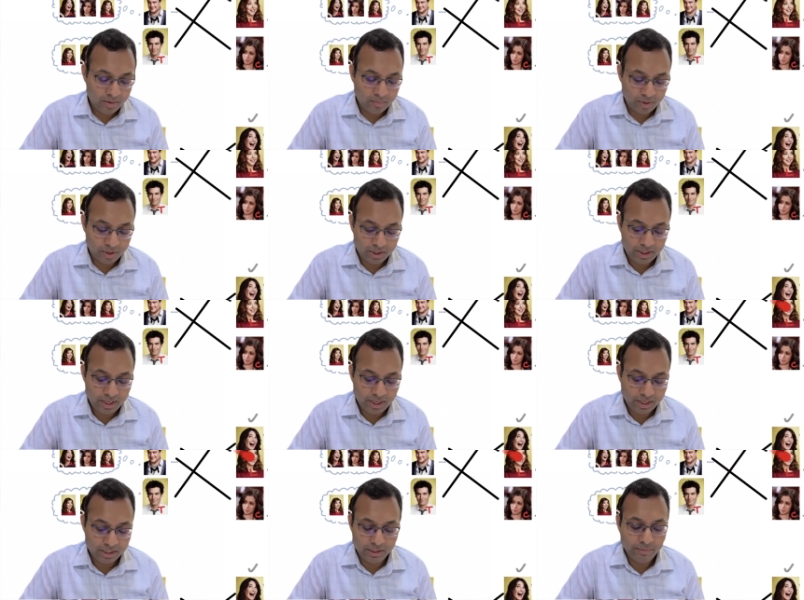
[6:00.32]
Barney
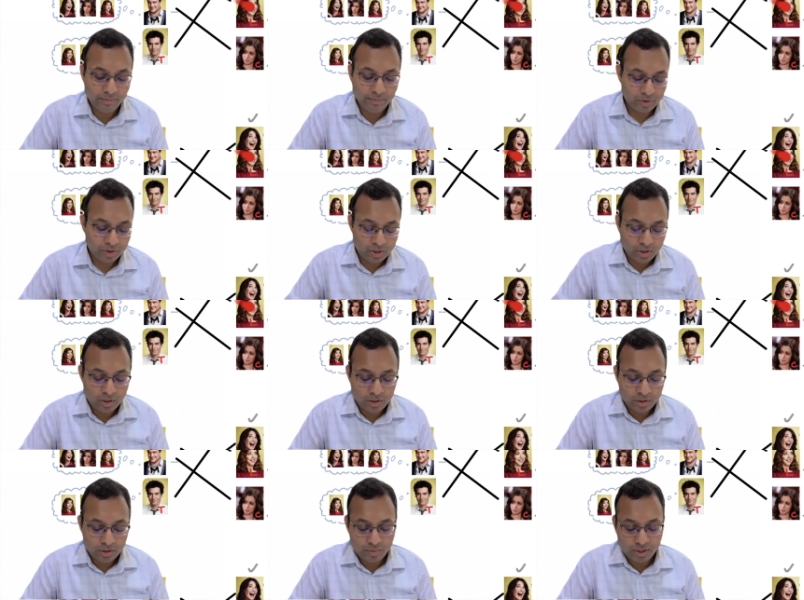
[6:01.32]
and Lily.
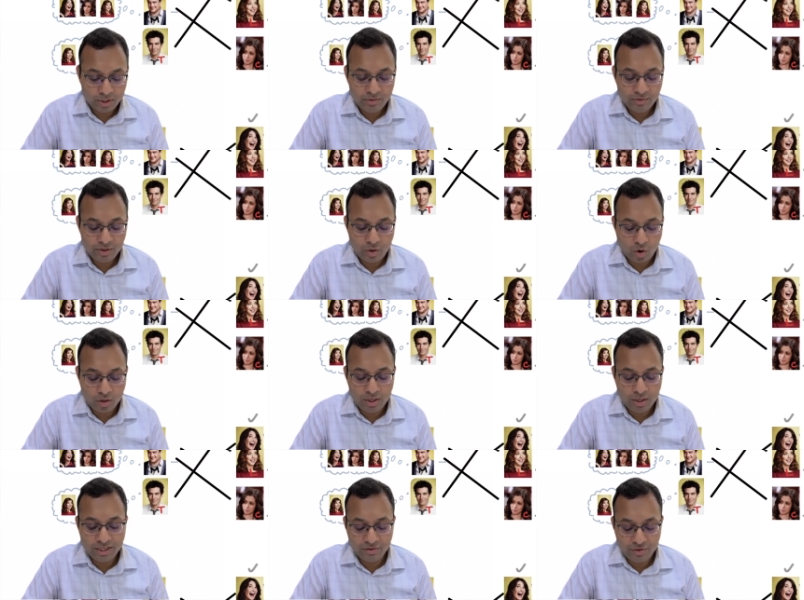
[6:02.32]
So Barney will
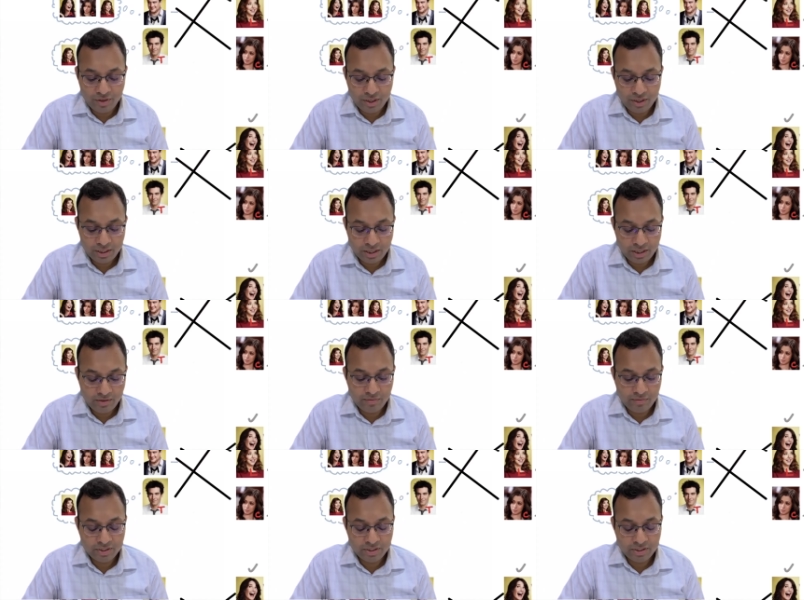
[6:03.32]
only deviate
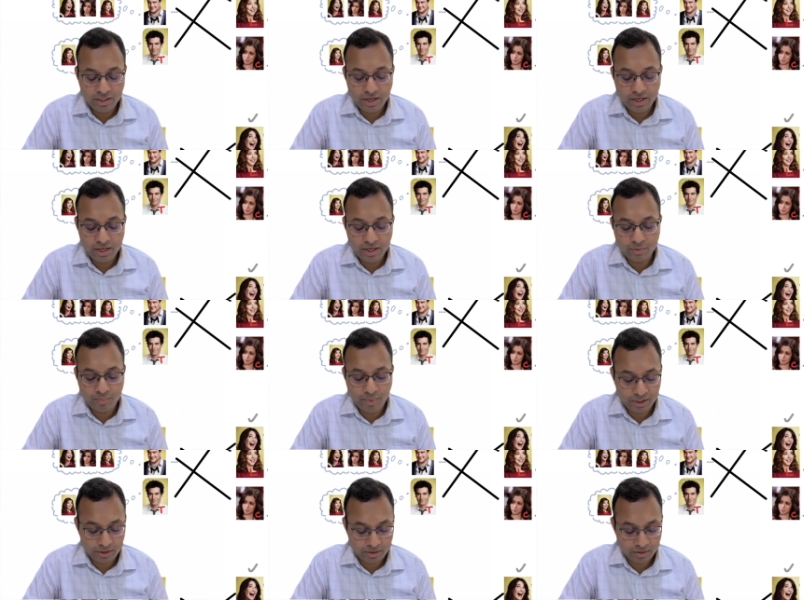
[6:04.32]
if he gets someone
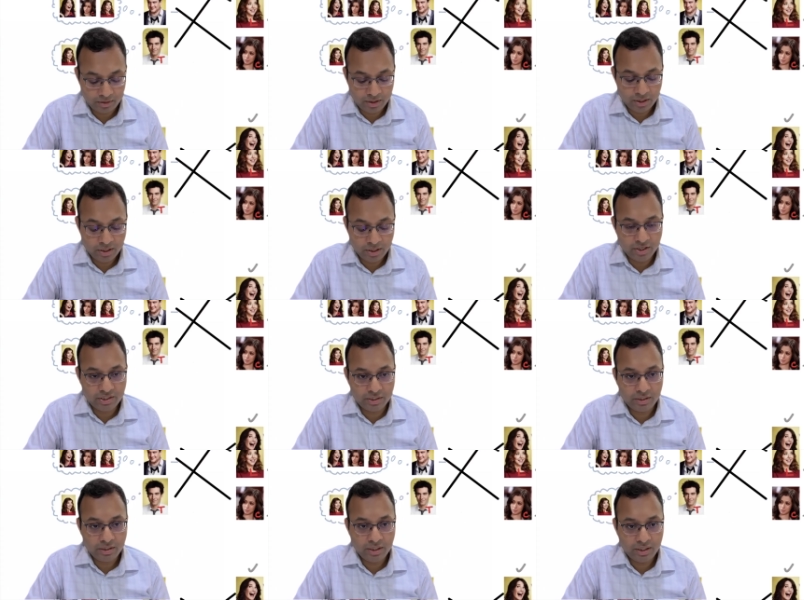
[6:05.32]
better,
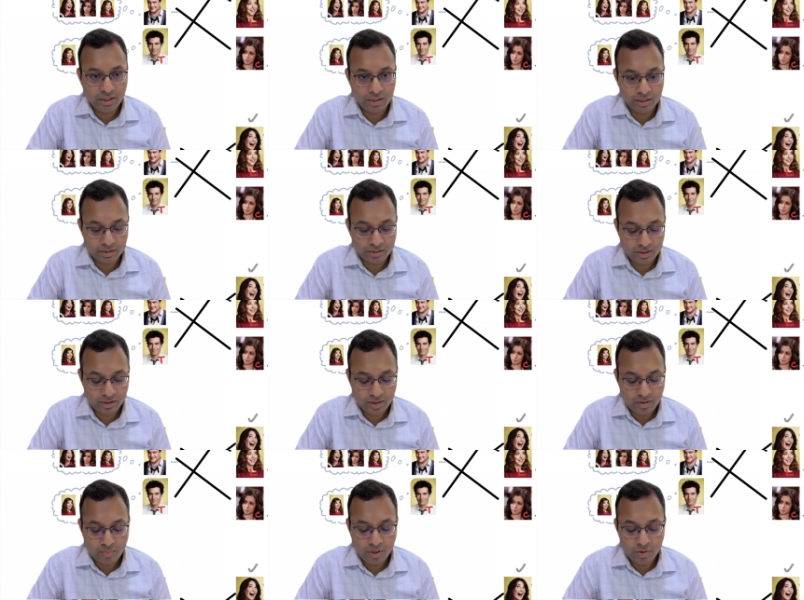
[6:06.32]
Christian, in her list.
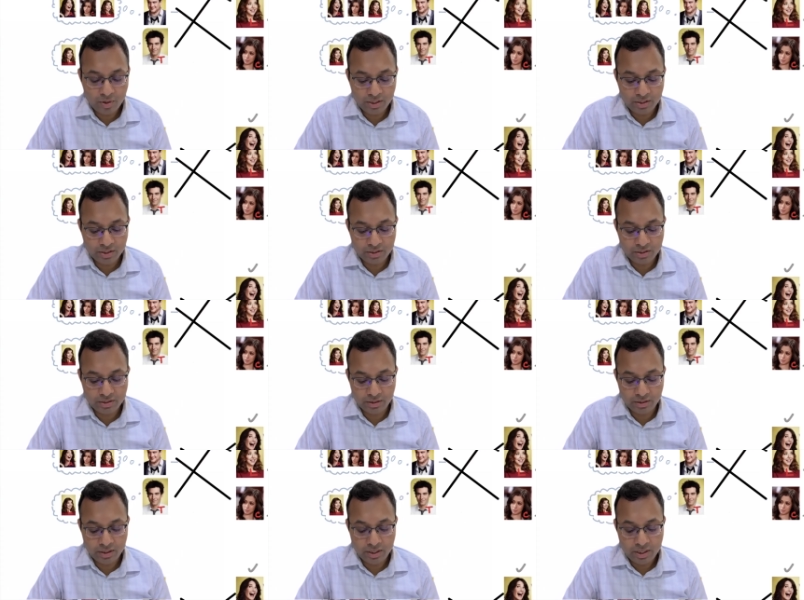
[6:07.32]
But look at Christian.